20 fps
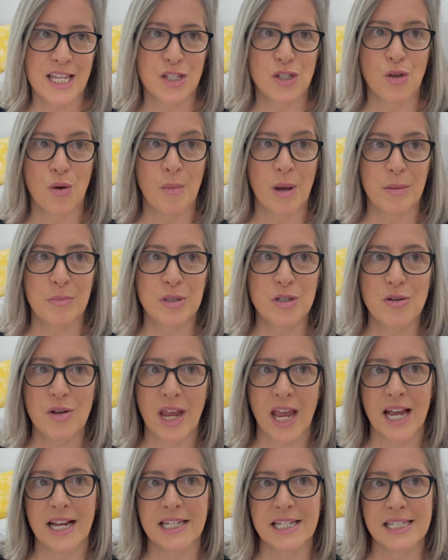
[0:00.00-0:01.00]
So my Blue
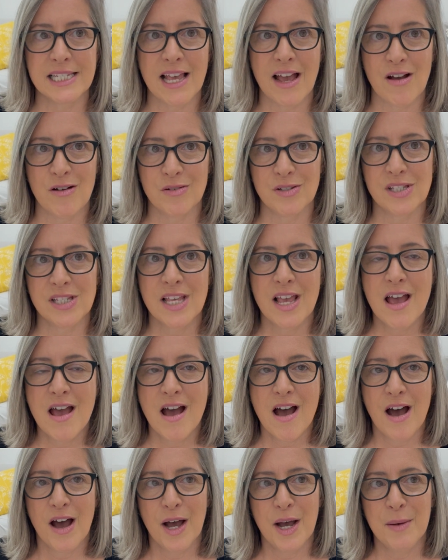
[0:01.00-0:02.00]
Cactus house,
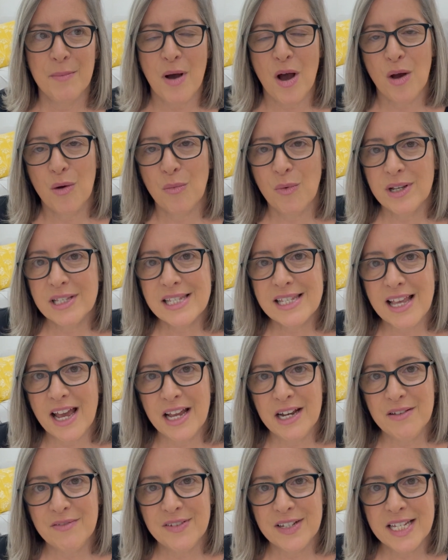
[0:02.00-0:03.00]
on one
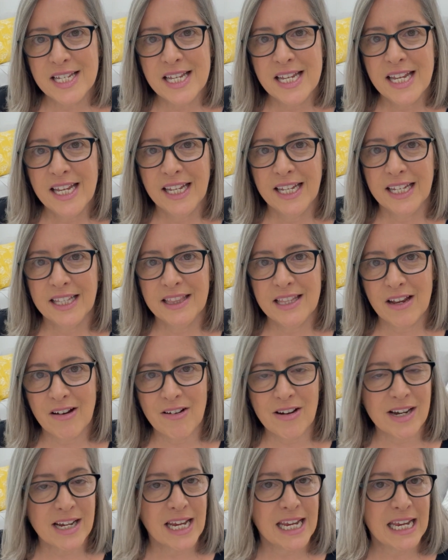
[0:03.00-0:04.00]
side of it,
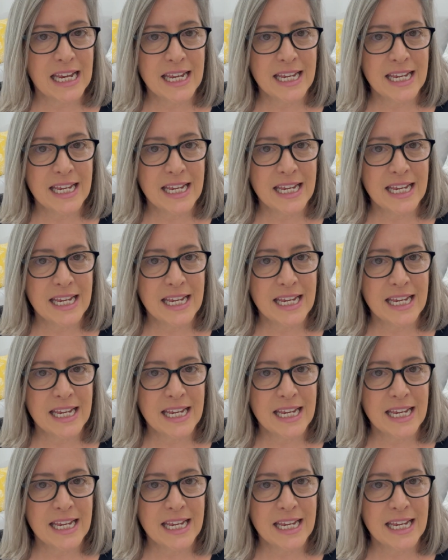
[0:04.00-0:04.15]
there